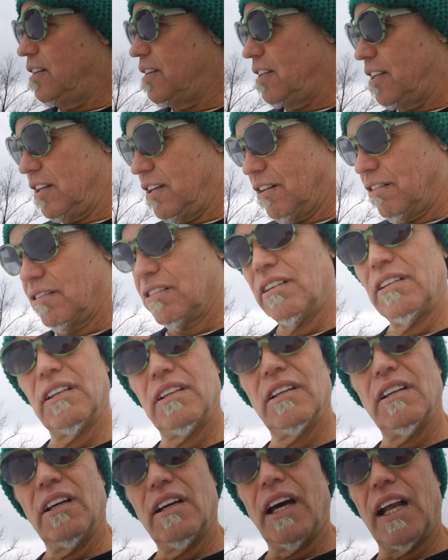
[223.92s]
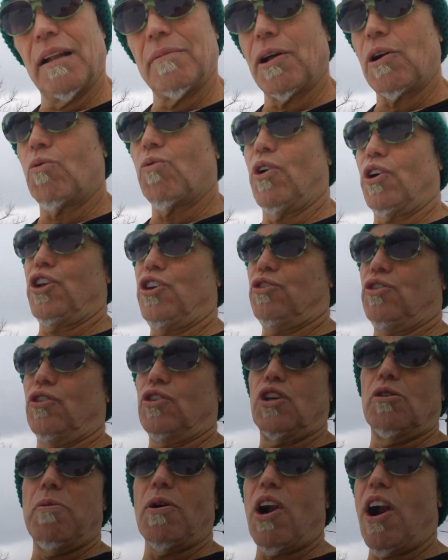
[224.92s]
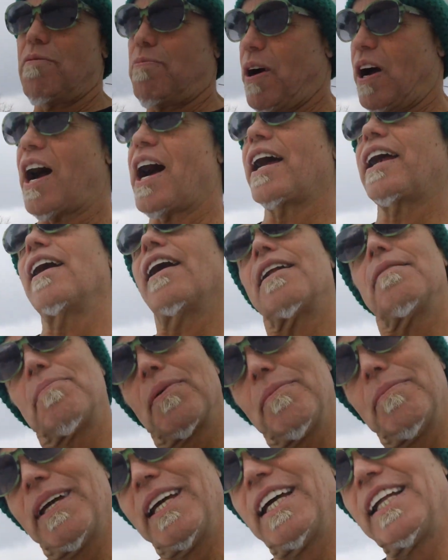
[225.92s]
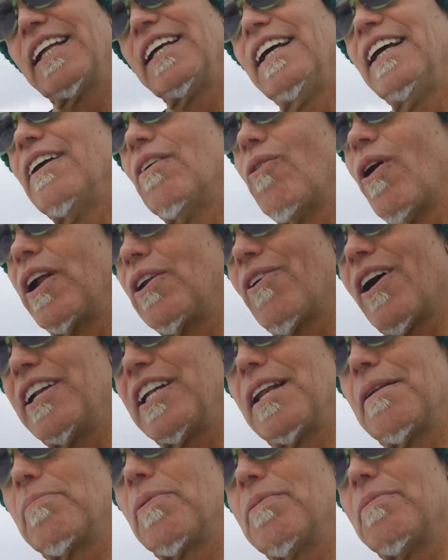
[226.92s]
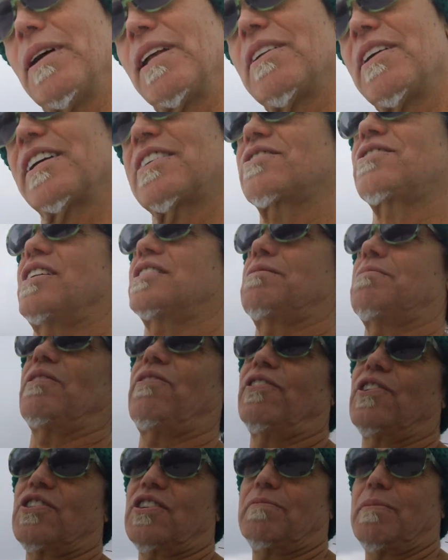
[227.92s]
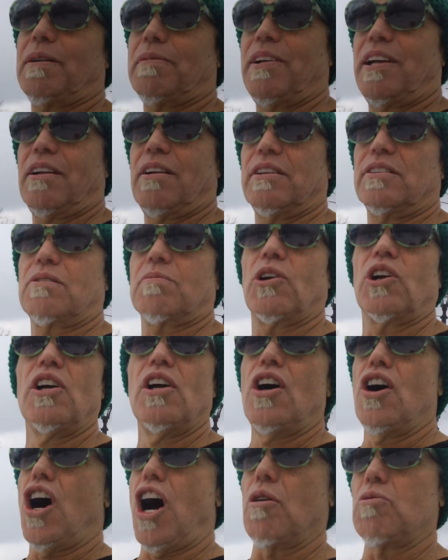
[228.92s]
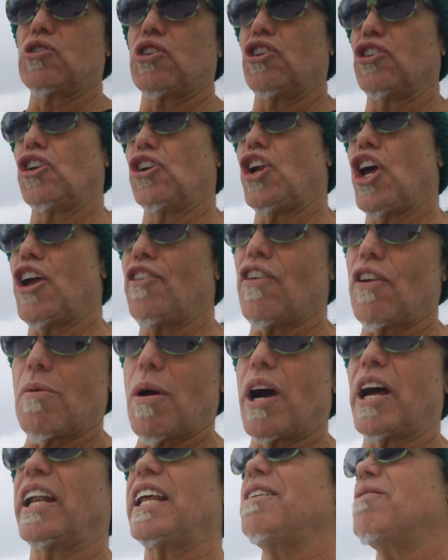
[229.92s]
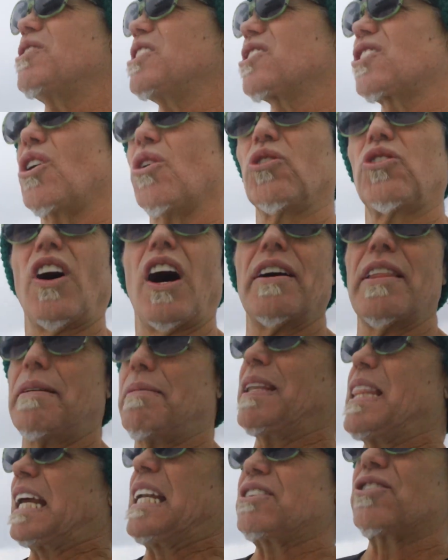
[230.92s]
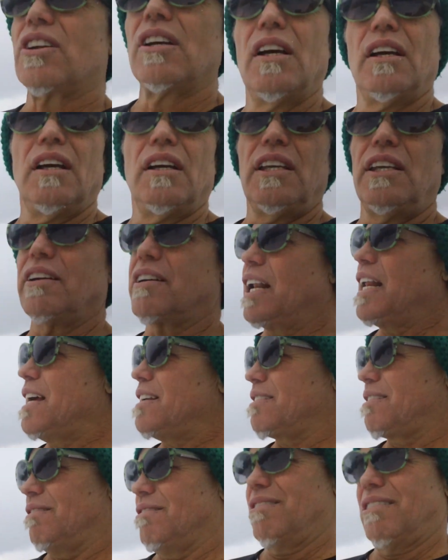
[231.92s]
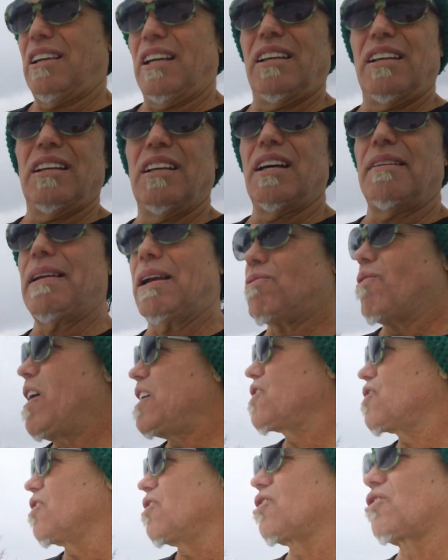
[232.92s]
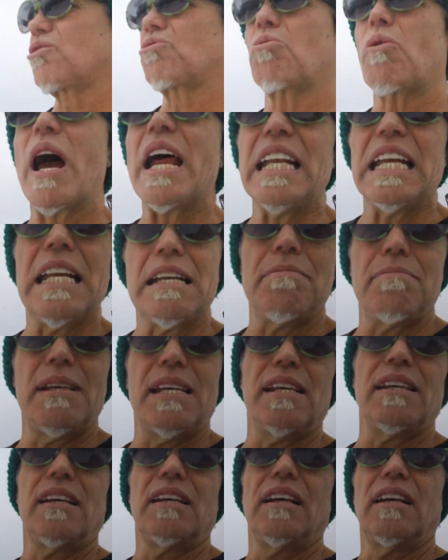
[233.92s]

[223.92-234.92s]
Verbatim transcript: You know, and I'm like, what do you do? You better have, I got a permit. Why do I need a permit to exercise my First Amendment rights? So I was in the Navy, and he just goes on. I mean, they, you can ask Lori. I mean, why is she threatening me?